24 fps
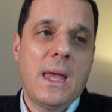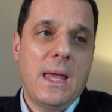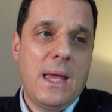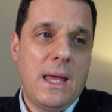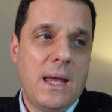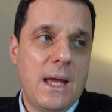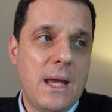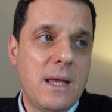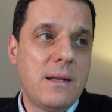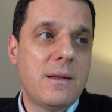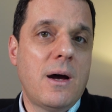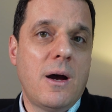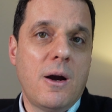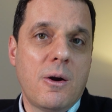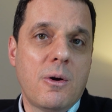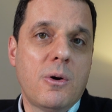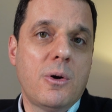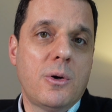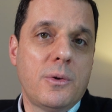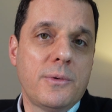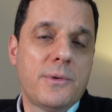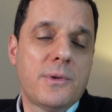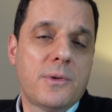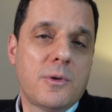and are
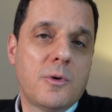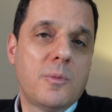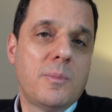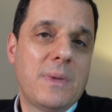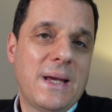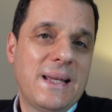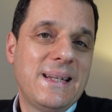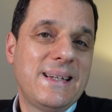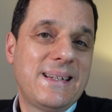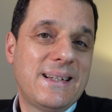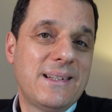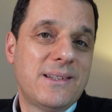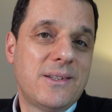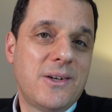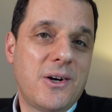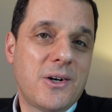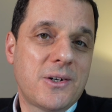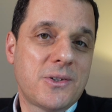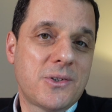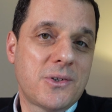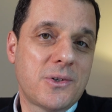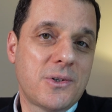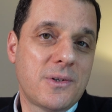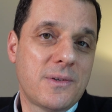also medical
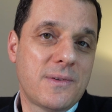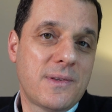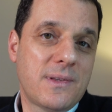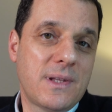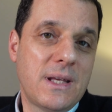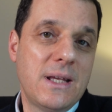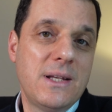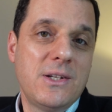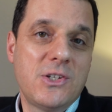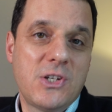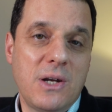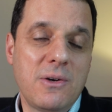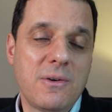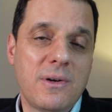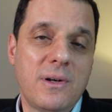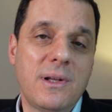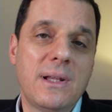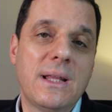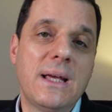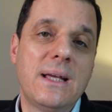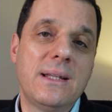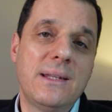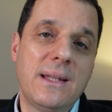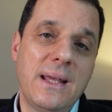doctors in
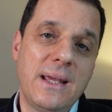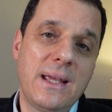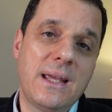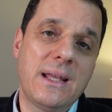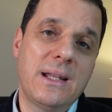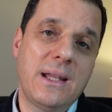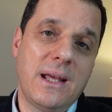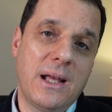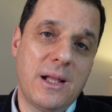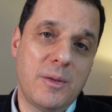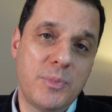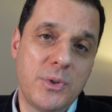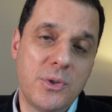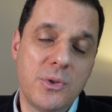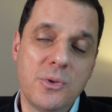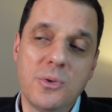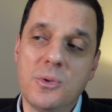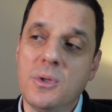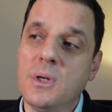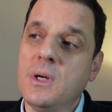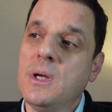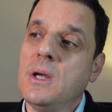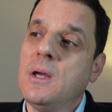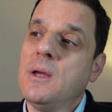general, and they can help
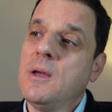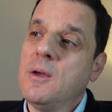you